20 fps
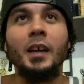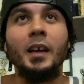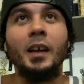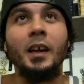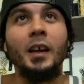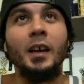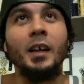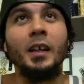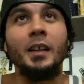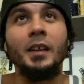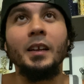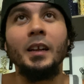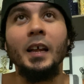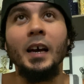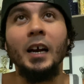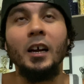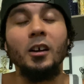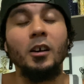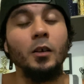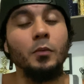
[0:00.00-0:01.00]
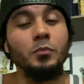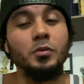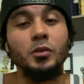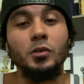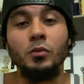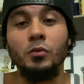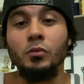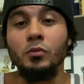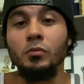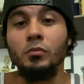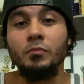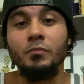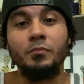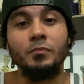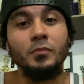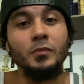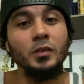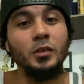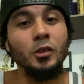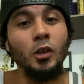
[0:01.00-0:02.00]
And that comes through
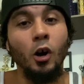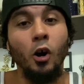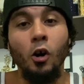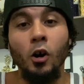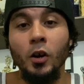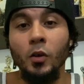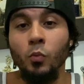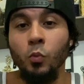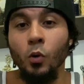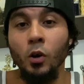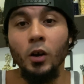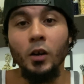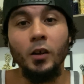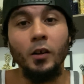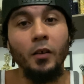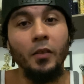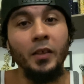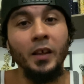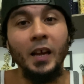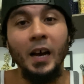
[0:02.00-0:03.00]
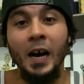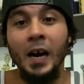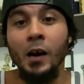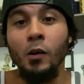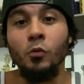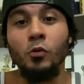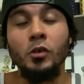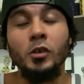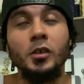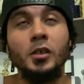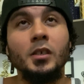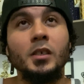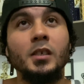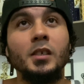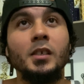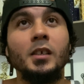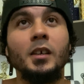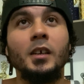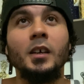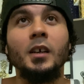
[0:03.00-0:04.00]
the hard work, the
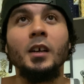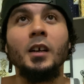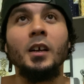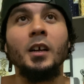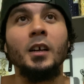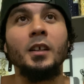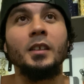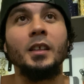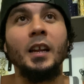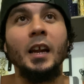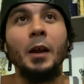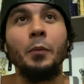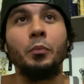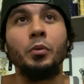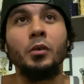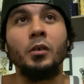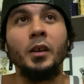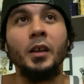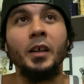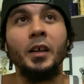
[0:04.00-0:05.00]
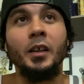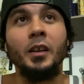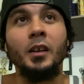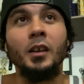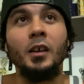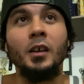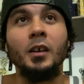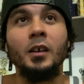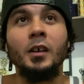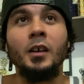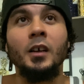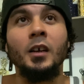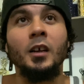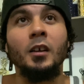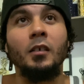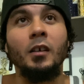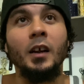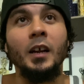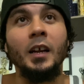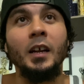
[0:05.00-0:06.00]
hours that I put in,
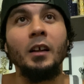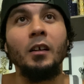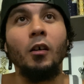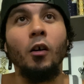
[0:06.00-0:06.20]
right?